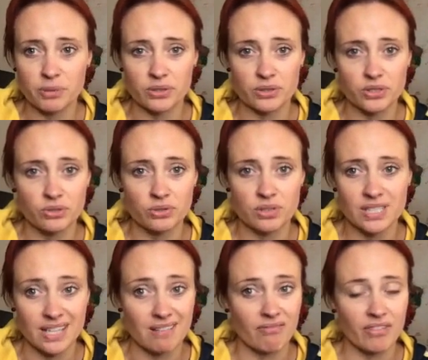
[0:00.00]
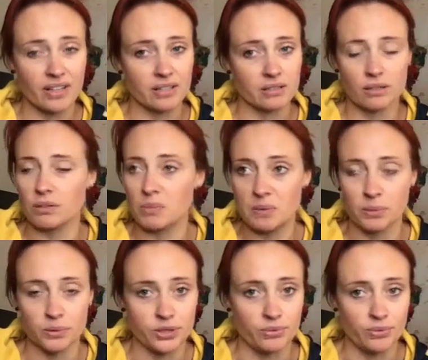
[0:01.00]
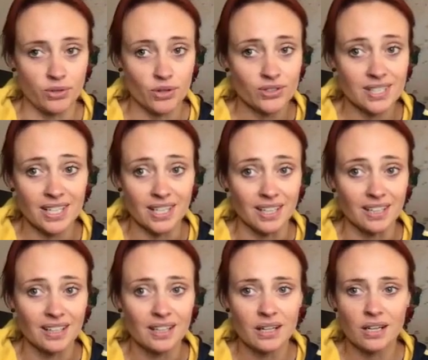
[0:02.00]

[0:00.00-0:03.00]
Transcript: because you're seeing things that other people do not see,